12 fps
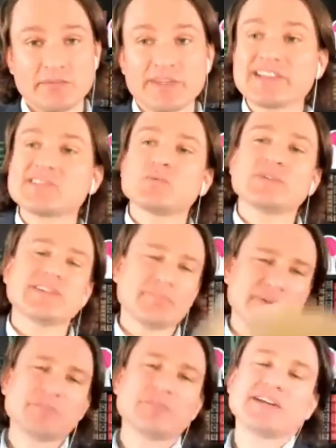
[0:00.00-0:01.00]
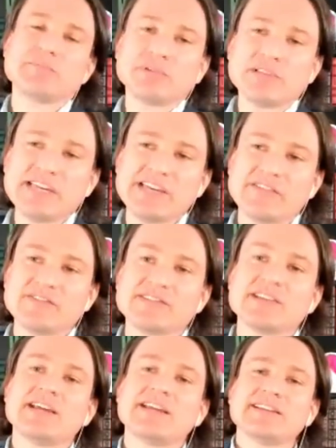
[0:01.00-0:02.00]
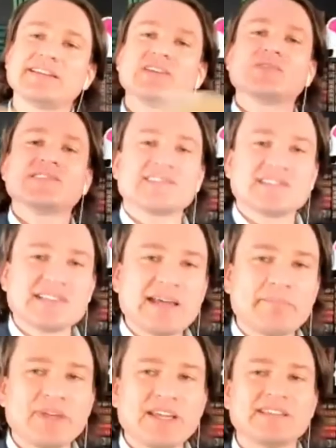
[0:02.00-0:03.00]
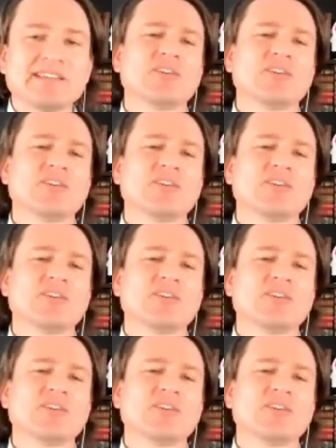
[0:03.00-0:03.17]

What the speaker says: That's what the public believes, that they'll step in.